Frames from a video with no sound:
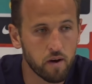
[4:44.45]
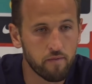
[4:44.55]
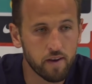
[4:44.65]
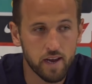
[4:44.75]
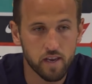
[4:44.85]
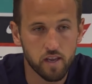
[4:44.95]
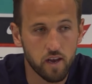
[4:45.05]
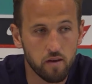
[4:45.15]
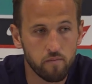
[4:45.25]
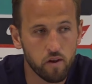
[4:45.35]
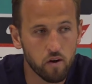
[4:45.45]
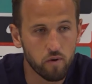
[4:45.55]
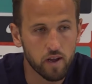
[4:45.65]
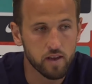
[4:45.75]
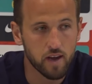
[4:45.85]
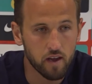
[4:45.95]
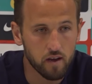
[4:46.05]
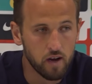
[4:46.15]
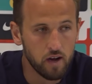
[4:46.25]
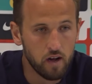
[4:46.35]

But I think as a team, you know, we can take